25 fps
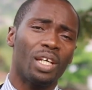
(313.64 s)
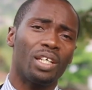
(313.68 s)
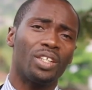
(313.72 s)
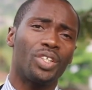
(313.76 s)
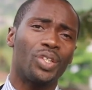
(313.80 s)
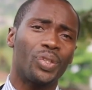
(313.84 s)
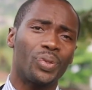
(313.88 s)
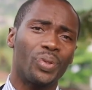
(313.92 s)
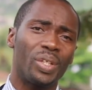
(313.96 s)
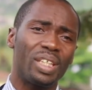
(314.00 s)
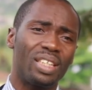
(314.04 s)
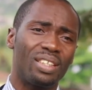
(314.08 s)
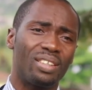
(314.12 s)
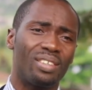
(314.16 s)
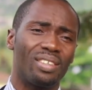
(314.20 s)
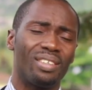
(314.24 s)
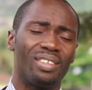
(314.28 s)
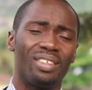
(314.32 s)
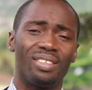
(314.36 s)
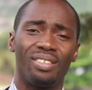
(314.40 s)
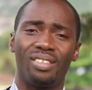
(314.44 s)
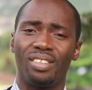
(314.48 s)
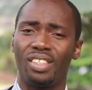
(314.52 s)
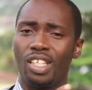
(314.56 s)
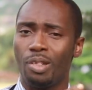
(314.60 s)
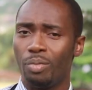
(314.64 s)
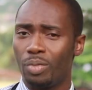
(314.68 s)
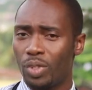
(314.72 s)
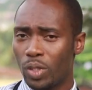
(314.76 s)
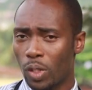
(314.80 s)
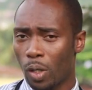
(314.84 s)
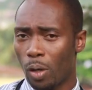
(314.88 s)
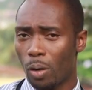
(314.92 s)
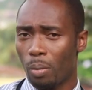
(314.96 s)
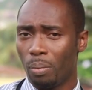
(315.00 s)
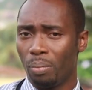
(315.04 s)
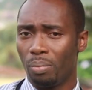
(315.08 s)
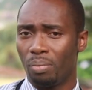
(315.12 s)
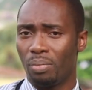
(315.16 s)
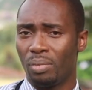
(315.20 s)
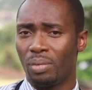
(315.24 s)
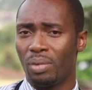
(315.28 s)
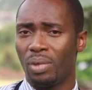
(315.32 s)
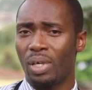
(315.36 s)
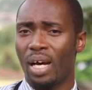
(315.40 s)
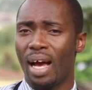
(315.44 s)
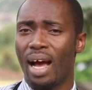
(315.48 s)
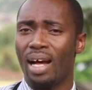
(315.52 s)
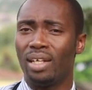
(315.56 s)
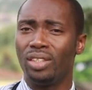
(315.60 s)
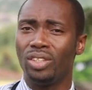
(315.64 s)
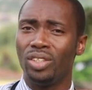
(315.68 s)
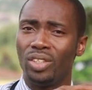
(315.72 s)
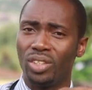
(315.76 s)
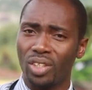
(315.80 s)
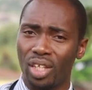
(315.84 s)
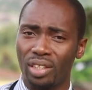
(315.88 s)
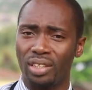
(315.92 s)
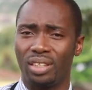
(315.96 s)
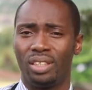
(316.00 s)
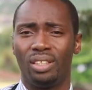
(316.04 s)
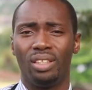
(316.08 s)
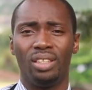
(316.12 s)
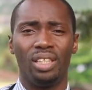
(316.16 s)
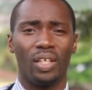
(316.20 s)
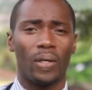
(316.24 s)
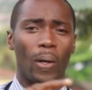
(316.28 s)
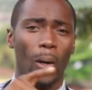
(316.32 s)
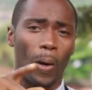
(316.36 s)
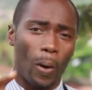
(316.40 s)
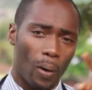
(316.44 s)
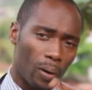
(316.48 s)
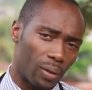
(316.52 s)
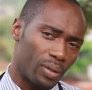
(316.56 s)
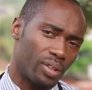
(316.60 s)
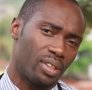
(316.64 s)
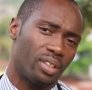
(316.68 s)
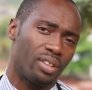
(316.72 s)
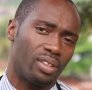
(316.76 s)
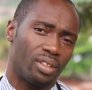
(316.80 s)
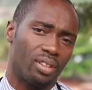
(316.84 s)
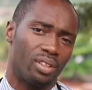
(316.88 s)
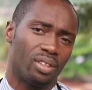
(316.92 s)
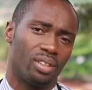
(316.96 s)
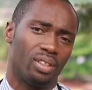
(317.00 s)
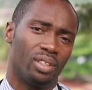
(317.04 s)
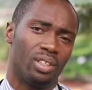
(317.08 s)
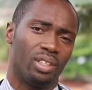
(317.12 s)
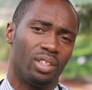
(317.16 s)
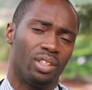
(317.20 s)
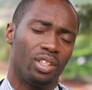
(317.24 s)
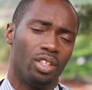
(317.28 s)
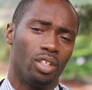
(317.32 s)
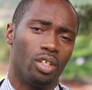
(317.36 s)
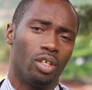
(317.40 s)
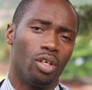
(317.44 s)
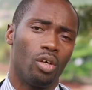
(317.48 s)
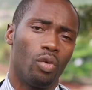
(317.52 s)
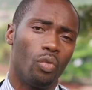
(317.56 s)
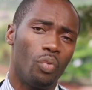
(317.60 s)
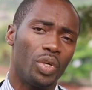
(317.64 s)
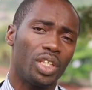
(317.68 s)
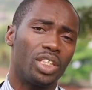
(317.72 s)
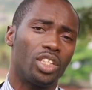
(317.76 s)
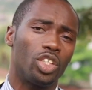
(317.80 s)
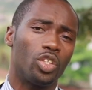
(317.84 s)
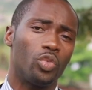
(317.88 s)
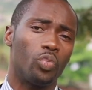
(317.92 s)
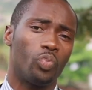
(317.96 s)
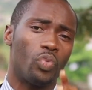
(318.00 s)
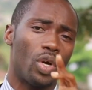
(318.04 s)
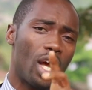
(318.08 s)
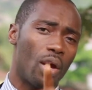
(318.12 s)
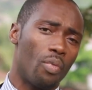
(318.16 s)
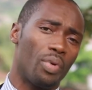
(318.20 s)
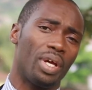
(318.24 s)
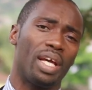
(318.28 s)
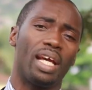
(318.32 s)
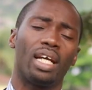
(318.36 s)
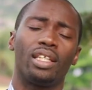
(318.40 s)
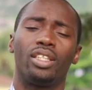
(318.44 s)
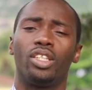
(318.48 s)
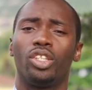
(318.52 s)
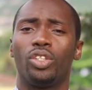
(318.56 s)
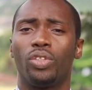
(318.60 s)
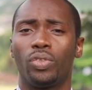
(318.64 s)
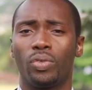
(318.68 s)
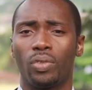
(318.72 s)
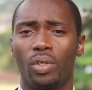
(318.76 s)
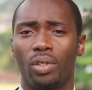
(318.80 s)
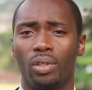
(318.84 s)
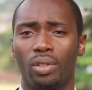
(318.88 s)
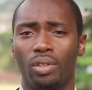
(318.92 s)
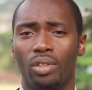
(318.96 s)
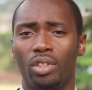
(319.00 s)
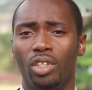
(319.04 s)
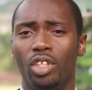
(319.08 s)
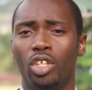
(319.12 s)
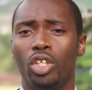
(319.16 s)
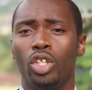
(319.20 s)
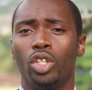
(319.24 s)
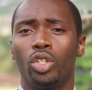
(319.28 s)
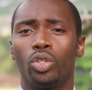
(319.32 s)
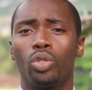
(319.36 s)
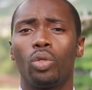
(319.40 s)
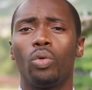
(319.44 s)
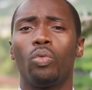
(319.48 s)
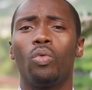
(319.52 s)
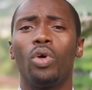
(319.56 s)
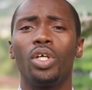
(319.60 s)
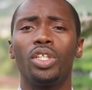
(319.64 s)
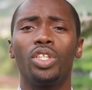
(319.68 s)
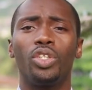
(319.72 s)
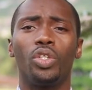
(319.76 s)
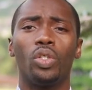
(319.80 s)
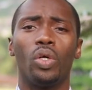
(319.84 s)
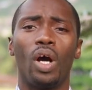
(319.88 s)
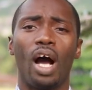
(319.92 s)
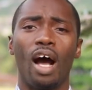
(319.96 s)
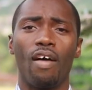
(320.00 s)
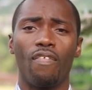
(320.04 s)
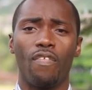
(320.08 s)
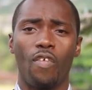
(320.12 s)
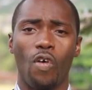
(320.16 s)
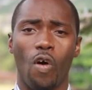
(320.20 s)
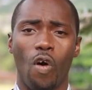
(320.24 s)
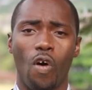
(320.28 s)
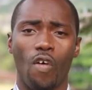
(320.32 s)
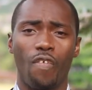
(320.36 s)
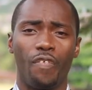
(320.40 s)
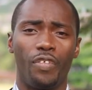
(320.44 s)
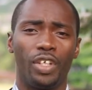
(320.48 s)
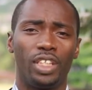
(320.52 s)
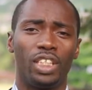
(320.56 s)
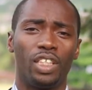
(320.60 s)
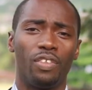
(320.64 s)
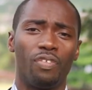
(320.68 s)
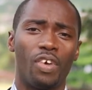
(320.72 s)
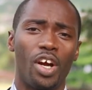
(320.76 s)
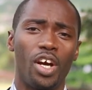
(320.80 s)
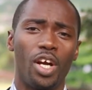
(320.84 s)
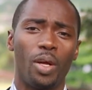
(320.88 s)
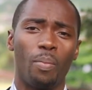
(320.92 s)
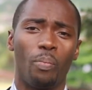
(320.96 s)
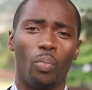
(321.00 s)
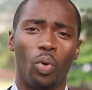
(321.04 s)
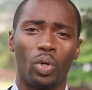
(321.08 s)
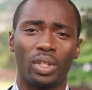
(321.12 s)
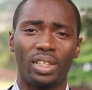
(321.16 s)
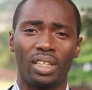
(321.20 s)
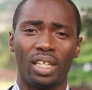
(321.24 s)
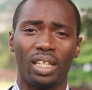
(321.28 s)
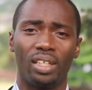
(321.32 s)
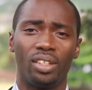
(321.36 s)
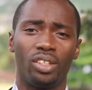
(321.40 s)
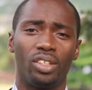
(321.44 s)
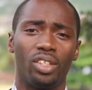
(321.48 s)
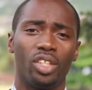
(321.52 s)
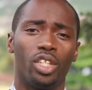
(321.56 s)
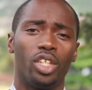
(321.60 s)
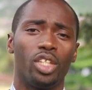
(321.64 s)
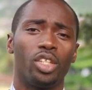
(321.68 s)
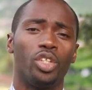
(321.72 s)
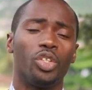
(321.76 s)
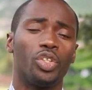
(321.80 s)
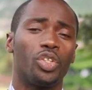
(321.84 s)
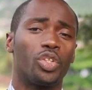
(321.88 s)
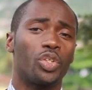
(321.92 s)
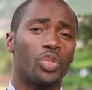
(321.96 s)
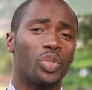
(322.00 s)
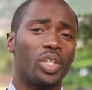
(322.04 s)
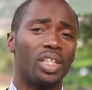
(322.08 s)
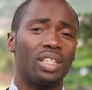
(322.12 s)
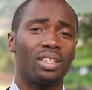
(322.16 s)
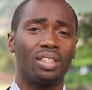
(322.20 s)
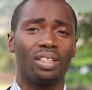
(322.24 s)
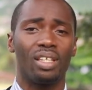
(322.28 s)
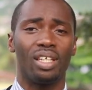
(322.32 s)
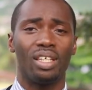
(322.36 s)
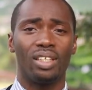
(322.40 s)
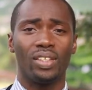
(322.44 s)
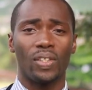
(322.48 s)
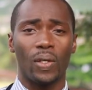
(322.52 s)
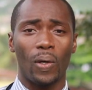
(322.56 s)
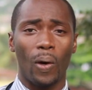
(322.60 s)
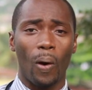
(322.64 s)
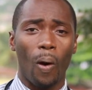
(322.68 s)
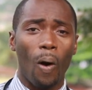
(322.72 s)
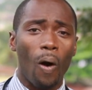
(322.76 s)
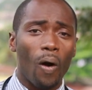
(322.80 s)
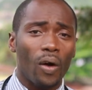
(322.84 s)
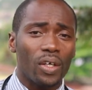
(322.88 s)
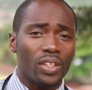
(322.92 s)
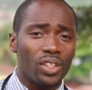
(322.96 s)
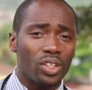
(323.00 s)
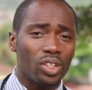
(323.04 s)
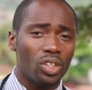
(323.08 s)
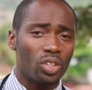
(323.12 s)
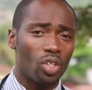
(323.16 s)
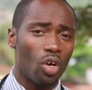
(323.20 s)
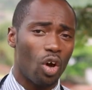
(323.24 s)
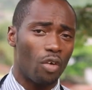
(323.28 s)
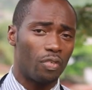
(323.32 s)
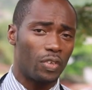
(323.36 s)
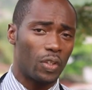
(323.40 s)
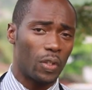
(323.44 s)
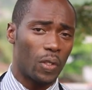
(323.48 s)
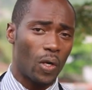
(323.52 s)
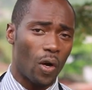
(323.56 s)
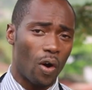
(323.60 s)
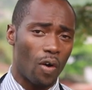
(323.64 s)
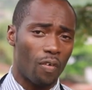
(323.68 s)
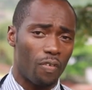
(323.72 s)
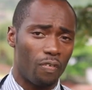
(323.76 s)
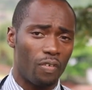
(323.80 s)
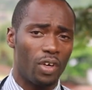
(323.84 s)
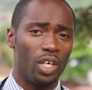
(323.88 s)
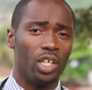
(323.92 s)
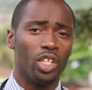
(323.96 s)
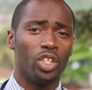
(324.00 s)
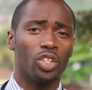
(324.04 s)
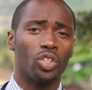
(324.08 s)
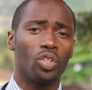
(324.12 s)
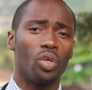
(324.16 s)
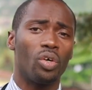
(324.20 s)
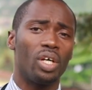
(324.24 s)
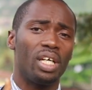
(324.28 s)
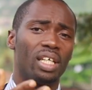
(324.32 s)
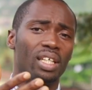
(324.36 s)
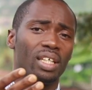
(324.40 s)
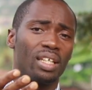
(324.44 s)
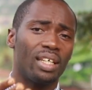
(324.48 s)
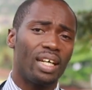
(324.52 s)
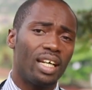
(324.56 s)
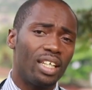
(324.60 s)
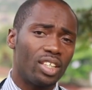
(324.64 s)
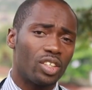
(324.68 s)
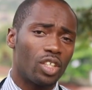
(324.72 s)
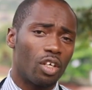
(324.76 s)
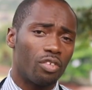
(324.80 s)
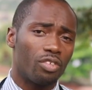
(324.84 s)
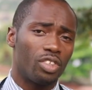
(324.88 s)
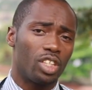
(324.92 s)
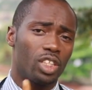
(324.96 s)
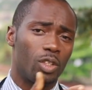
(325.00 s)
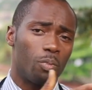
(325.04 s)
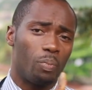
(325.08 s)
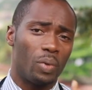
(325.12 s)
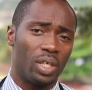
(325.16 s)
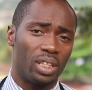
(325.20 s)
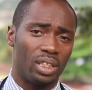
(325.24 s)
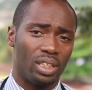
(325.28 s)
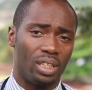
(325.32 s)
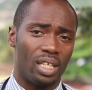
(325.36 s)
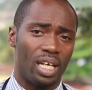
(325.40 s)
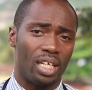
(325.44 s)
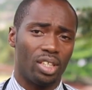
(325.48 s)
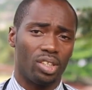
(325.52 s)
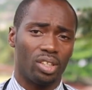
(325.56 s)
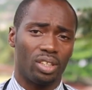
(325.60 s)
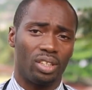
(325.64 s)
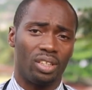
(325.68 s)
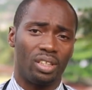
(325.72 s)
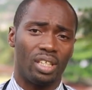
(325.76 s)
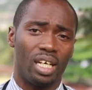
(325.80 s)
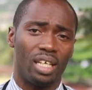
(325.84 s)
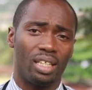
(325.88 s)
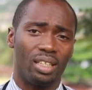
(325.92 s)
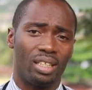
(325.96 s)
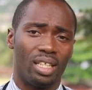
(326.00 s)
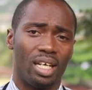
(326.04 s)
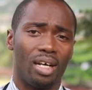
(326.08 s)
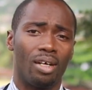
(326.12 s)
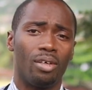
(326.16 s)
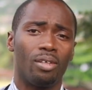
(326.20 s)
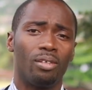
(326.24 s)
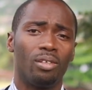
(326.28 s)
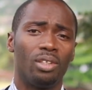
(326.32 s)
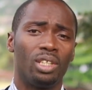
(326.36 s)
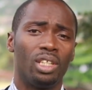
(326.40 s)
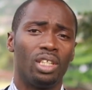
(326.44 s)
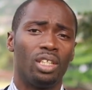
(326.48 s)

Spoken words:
treat the symptom and not the cause, which is where we get it wrong. So once you have cough, it is very important you treat the cause of the cough. So in the case of this person I just said now,